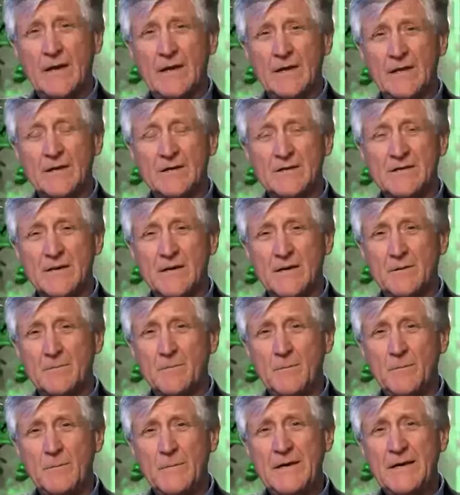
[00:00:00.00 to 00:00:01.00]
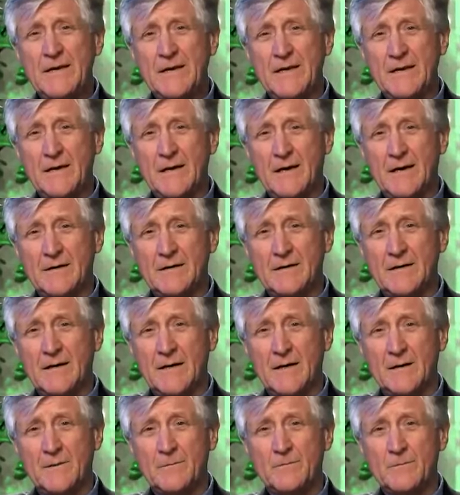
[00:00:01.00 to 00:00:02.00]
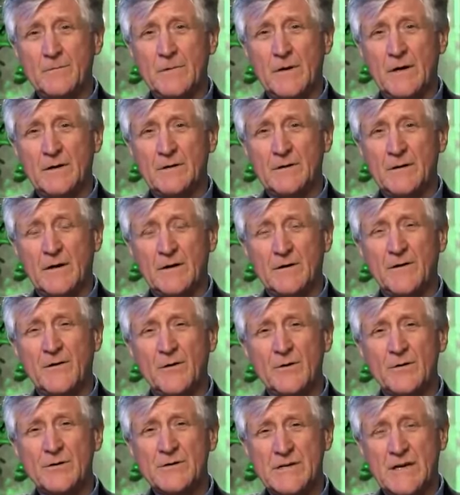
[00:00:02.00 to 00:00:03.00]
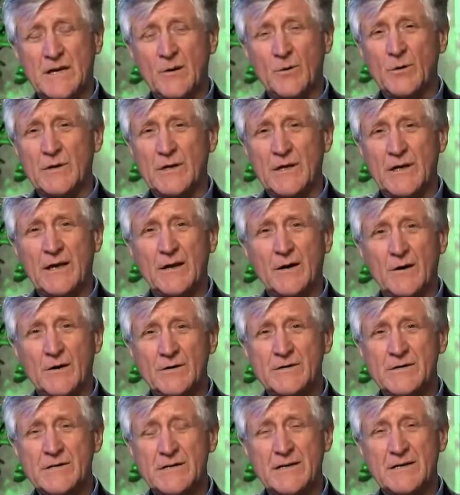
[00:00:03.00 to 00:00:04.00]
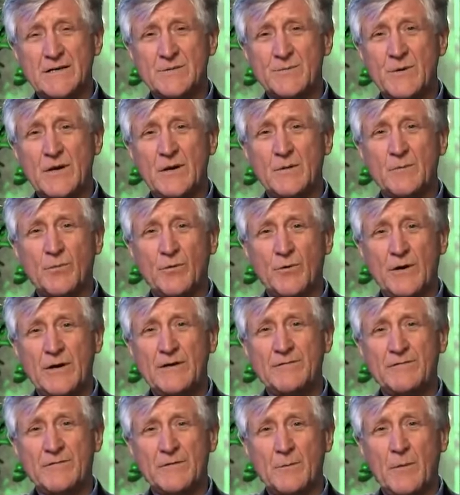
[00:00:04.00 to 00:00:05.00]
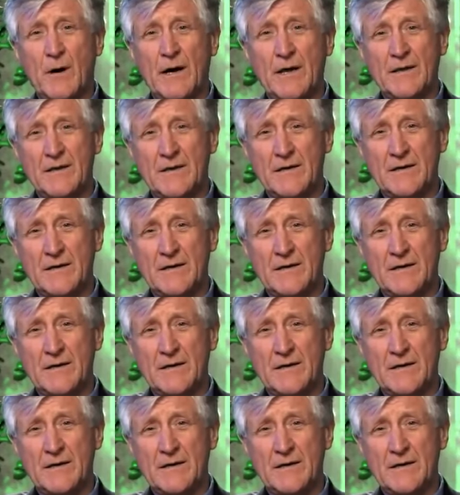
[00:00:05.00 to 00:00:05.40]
There's a meeting on Thursday where the NRC is being briefed by